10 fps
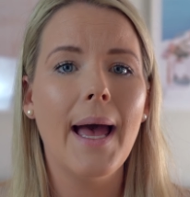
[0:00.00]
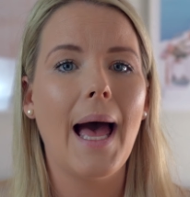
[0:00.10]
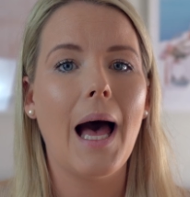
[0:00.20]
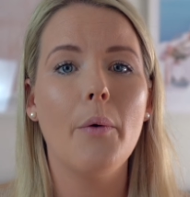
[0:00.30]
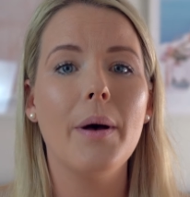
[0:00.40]

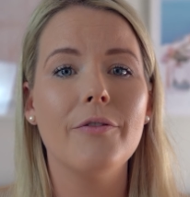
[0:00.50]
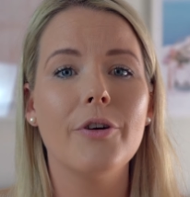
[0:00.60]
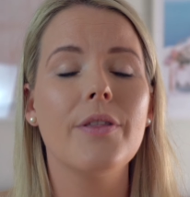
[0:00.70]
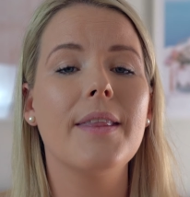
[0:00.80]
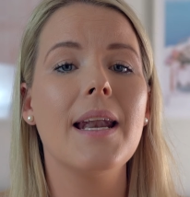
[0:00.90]

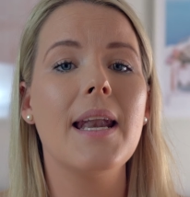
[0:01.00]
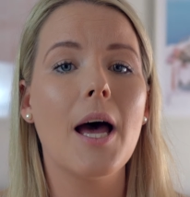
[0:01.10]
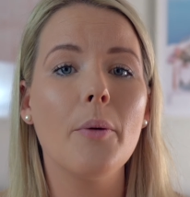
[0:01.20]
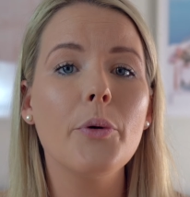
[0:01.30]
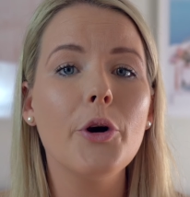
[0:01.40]
However, the
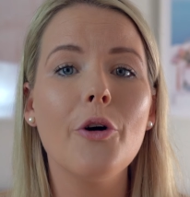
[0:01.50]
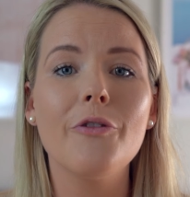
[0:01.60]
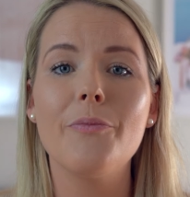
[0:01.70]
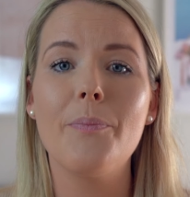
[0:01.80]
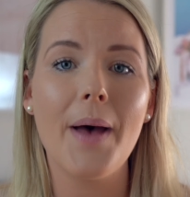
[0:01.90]
number
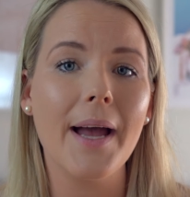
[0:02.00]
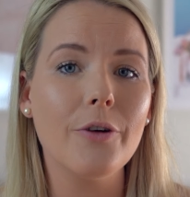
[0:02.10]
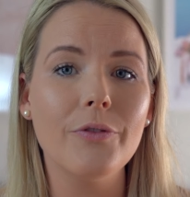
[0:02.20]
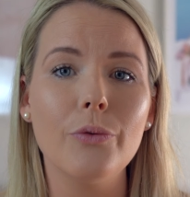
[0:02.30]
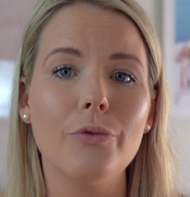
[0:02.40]
of back
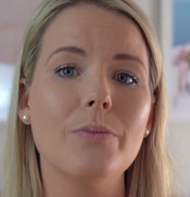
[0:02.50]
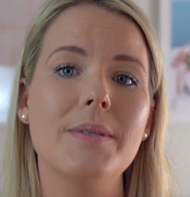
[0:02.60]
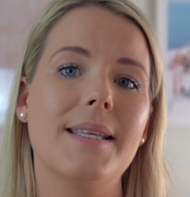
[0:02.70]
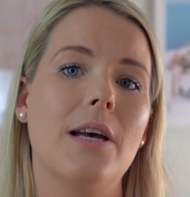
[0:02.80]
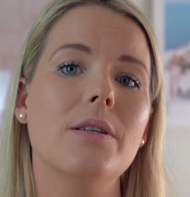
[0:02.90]
of the room
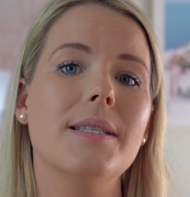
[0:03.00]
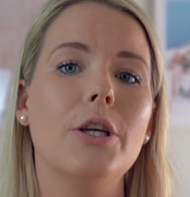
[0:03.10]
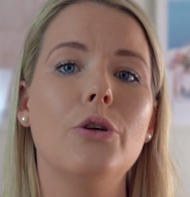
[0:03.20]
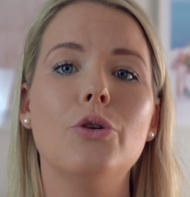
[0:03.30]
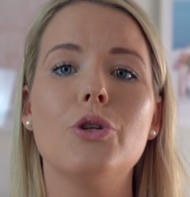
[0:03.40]
sales
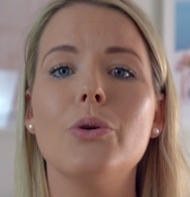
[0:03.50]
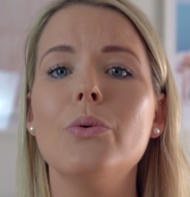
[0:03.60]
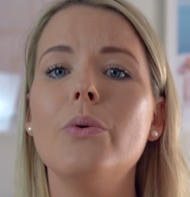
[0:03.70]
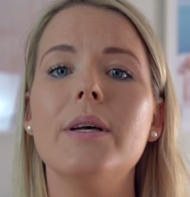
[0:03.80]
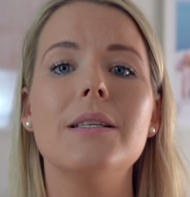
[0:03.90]
that you
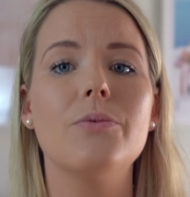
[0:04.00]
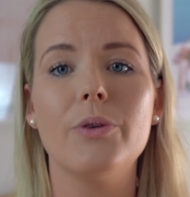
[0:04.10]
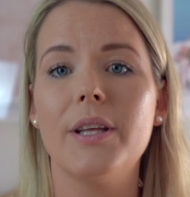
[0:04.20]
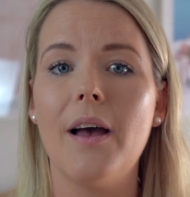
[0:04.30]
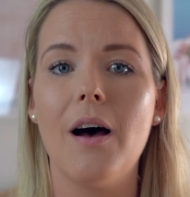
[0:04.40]
do is
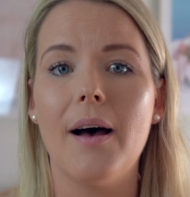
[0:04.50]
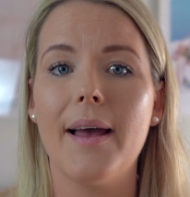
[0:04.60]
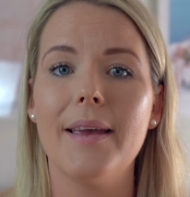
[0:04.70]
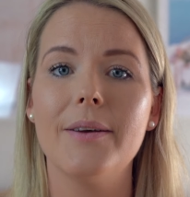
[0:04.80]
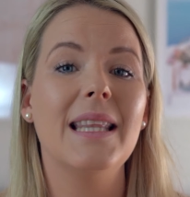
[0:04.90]
really high.